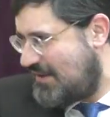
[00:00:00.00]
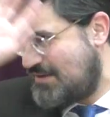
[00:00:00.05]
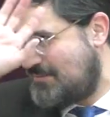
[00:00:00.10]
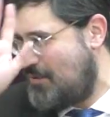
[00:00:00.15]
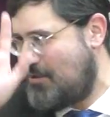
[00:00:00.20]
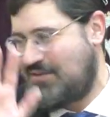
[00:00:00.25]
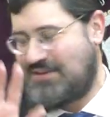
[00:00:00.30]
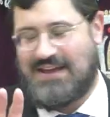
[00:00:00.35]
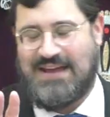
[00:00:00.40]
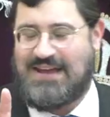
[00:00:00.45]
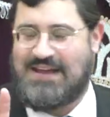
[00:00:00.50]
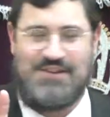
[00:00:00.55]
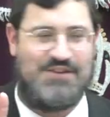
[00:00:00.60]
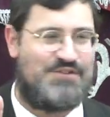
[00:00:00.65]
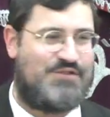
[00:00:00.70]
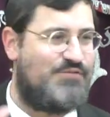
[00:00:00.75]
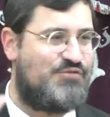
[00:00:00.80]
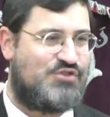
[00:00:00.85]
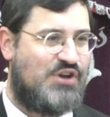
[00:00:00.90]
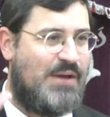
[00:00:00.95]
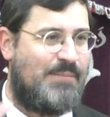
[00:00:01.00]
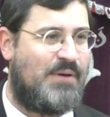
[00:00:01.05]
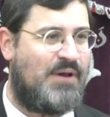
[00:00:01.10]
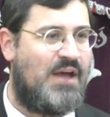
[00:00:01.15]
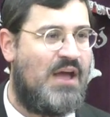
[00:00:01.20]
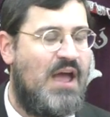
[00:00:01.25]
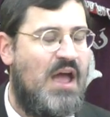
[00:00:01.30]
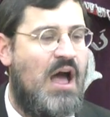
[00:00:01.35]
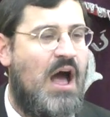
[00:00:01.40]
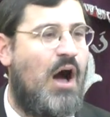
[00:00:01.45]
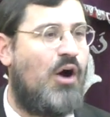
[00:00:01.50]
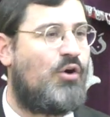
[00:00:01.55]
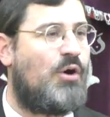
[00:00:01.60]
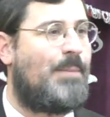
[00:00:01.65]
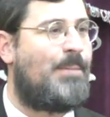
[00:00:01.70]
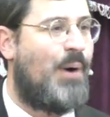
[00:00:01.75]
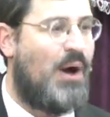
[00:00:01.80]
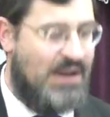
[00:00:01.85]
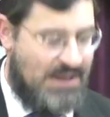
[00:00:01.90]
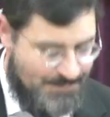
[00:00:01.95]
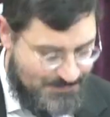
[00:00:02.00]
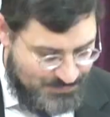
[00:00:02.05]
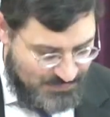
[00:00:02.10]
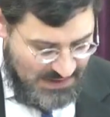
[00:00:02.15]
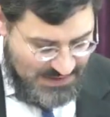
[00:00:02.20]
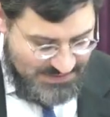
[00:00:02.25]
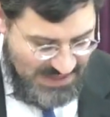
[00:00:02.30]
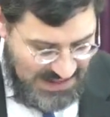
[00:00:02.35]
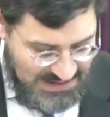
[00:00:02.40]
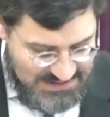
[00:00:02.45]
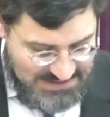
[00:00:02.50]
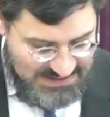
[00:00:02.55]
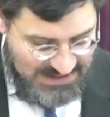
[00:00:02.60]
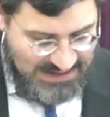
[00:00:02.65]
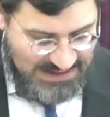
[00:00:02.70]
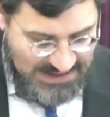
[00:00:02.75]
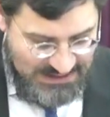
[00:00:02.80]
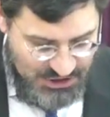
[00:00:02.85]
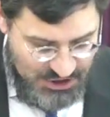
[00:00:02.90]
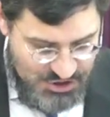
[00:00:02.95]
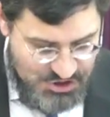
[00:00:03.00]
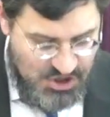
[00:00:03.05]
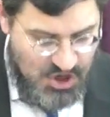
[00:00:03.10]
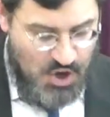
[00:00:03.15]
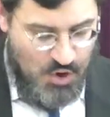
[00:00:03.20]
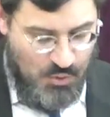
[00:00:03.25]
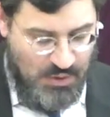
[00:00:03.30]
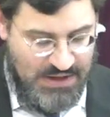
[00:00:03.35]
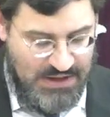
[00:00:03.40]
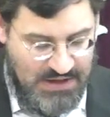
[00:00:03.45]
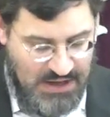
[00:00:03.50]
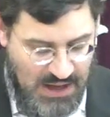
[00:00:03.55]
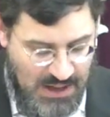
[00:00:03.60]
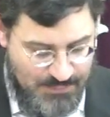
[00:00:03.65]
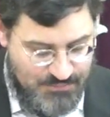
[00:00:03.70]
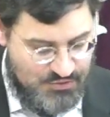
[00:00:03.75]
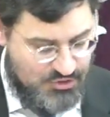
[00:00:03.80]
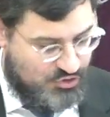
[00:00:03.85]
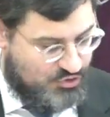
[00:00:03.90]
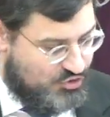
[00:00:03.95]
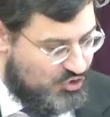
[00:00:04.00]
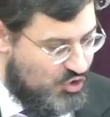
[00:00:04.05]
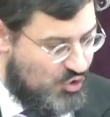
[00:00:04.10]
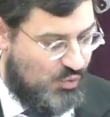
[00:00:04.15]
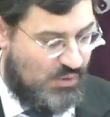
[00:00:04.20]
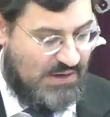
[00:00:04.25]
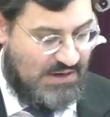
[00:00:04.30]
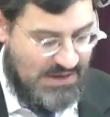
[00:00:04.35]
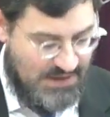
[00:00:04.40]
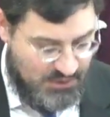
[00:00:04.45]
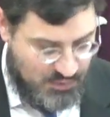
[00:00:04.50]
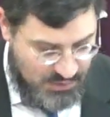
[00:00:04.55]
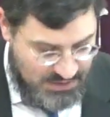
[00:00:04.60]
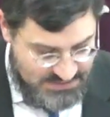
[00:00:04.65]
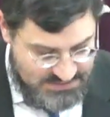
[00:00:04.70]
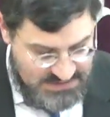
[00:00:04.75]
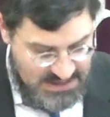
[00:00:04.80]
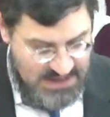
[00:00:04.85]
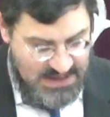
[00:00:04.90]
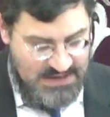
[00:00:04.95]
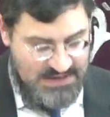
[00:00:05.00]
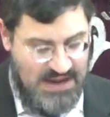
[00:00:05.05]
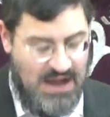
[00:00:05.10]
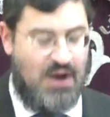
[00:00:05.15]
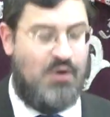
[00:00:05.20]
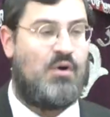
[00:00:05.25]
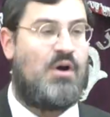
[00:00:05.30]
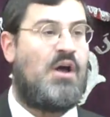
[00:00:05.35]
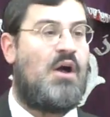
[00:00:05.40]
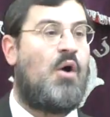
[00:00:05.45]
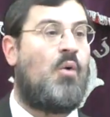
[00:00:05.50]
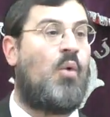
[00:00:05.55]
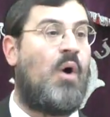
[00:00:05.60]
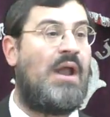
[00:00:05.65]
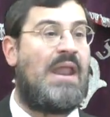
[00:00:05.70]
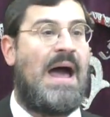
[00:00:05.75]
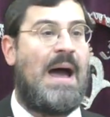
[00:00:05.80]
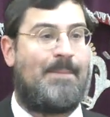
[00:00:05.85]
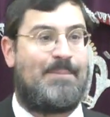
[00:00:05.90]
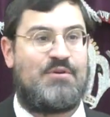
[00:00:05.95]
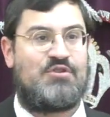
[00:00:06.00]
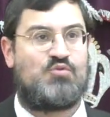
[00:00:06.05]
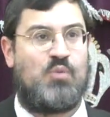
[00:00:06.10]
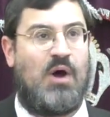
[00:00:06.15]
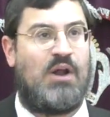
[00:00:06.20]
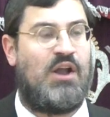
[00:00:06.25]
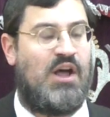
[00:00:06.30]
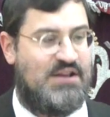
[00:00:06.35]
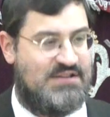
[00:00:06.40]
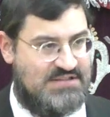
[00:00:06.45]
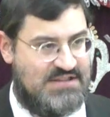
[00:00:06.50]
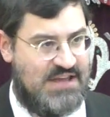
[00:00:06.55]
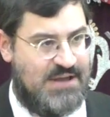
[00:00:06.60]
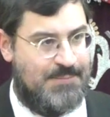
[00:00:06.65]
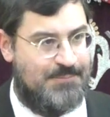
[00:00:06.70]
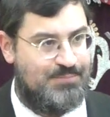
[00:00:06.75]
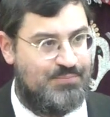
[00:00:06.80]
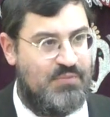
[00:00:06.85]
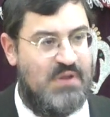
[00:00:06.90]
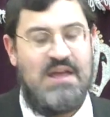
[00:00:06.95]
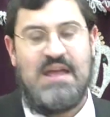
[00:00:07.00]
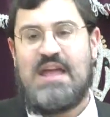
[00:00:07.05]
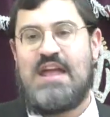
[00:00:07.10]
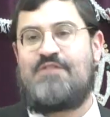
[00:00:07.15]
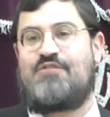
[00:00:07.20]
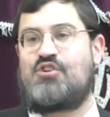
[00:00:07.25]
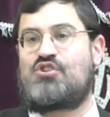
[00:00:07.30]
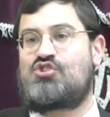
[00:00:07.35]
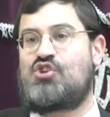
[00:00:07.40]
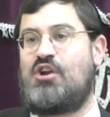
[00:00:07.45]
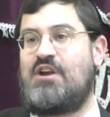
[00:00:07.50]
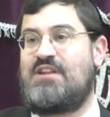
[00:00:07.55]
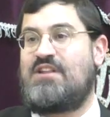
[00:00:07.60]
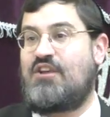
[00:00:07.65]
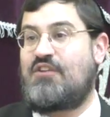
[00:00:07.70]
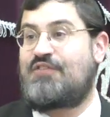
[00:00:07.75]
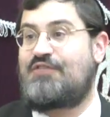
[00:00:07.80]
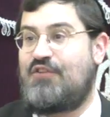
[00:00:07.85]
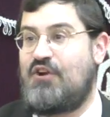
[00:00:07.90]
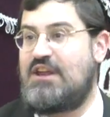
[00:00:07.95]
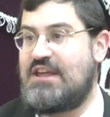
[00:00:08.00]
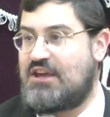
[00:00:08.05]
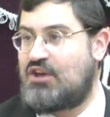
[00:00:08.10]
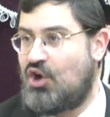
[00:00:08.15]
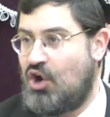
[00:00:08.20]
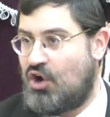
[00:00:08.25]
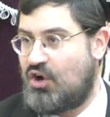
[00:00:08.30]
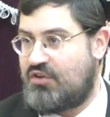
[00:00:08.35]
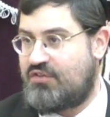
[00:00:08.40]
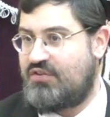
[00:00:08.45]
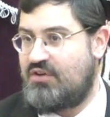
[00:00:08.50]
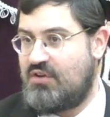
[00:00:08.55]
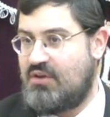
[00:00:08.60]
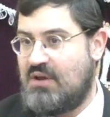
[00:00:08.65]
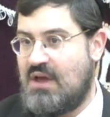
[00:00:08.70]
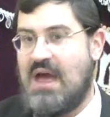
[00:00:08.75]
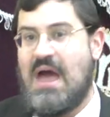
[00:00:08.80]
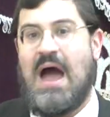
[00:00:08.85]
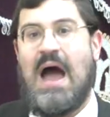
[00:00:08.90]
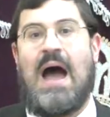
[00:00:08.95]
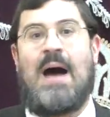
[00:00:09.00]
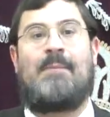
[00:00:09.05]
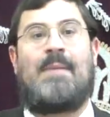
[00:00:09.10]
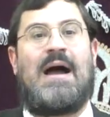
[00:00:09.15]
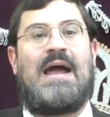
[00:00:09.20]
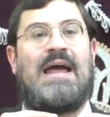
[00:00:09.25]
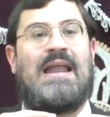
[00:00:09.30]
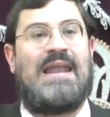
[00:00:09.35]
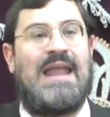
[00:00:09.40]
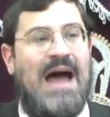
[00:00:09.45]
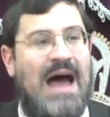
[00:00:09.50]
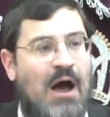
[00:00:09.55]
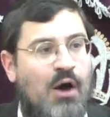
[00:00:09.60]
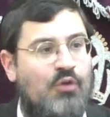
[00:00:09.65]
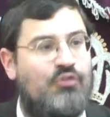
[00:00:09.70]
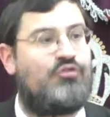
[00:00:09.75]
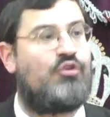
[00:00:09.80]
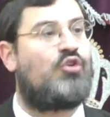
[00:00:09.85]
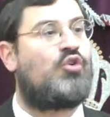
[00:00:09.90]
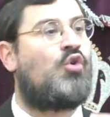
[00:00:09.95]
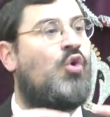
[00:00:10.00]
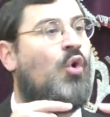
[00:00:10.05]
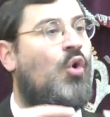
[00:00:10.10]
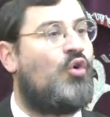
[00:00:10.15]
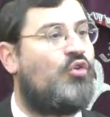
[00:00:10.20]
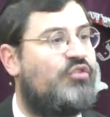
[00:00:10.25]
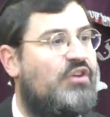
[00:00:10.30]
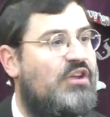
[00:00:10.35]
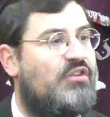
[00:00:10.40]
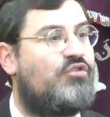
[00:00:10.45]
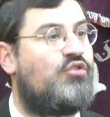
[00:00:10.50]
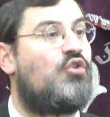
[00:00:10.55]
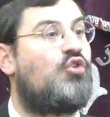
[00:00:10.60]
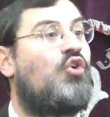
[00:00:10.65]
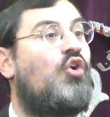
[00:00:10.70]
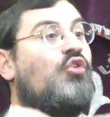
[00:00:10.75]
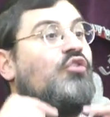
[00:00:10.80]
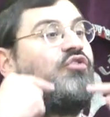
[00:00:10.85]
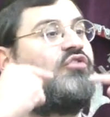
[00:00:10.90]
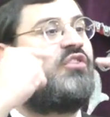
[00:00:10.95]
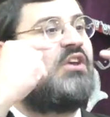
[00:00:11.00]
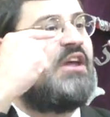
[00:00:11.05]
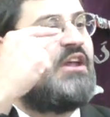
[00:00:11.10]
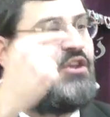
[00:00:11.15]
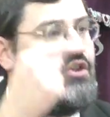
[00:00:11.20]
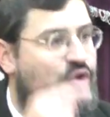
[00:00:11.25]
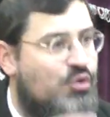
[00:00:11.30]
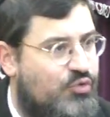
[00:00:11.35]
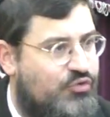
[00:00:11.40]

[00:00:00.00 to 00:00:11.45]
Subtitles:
chiddush of Scheinberg. Al Kaponim, that's the chiddush when it comes to liquids. Now, what happens? One last thing: if the cholent is fully cooked, am I allowed to cause it to continue